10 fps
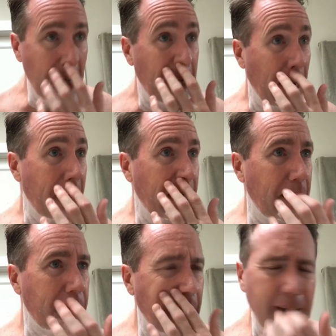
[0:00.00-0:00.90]

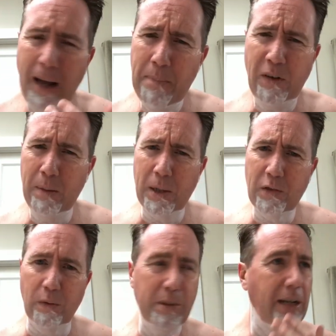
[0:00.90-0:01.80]
90s, and not very
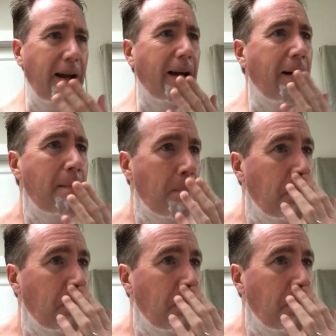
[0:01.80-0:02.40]
much from today.